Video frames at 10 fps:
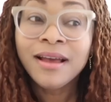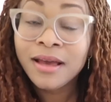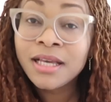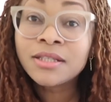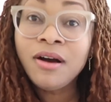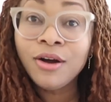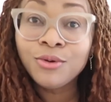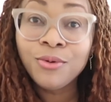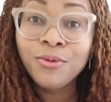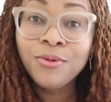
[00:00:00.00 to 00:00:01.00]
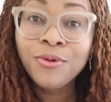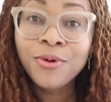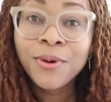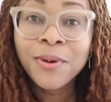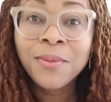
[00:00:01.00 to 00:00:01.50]
he's gone, oh,
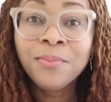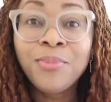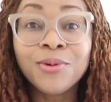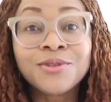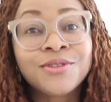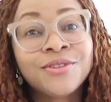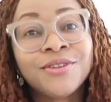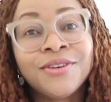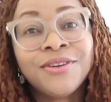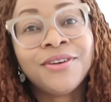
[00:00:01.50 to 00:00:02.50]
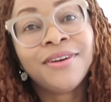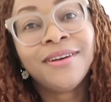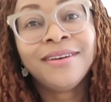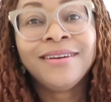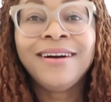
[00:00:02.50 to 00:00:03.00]
but
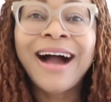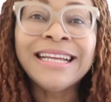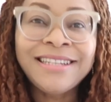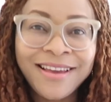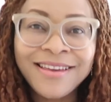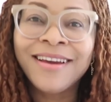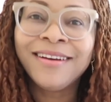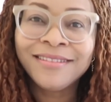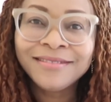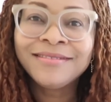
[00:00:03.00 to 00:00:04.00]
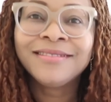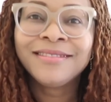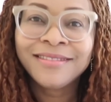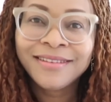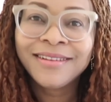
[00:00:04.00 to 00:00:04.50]
I did here.
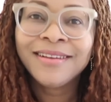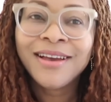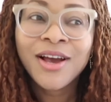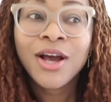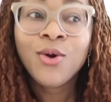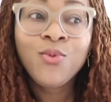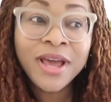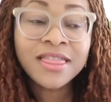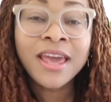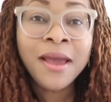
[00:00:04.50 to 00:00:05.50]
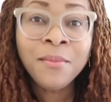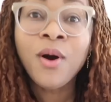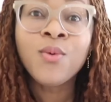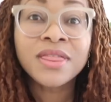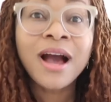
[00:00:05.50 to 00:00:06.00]
With him
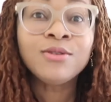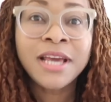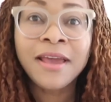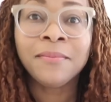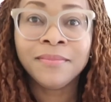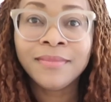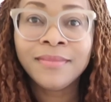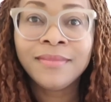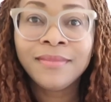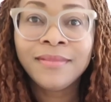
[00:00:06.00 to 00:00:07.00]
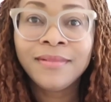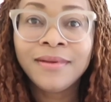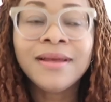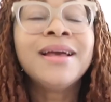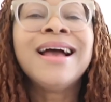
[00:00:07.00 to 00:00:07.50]
or without him,
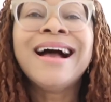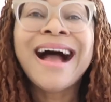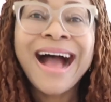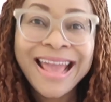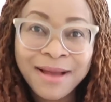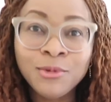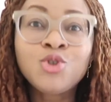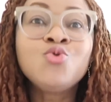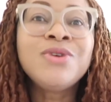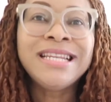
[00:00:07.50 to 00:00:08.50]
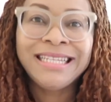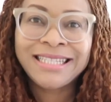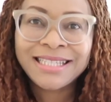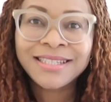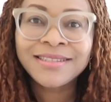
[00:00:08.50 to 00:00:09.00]
I am doing
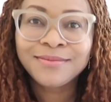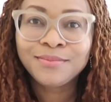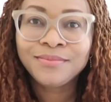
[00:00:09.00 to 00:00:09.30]
it.